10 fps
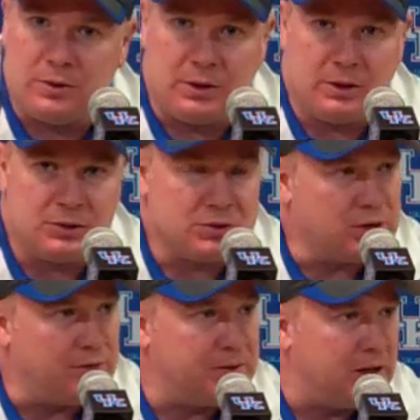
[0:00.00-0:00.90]
It's
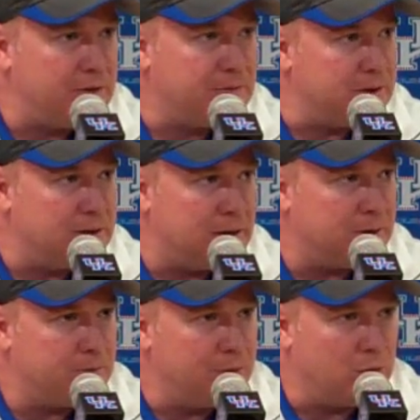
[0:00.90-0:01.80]
tough enough, and
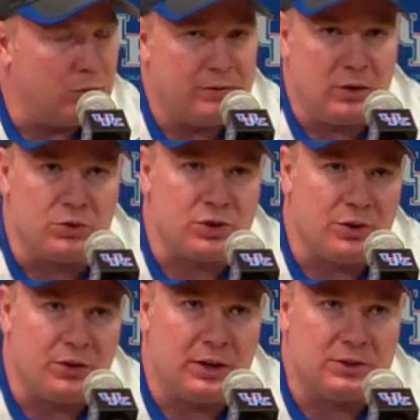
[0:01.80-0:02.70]
those are
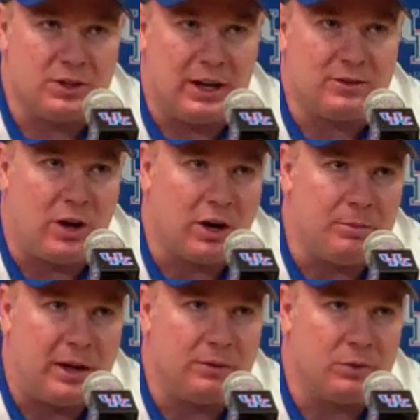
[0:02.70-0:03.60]
the things that I talk
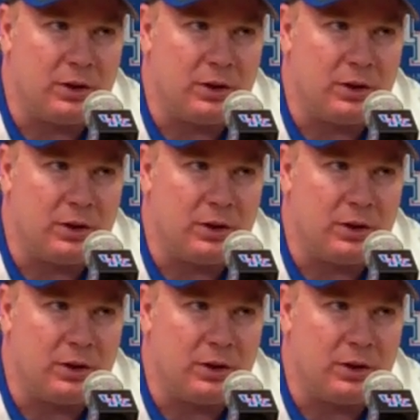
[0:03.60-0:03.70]
about.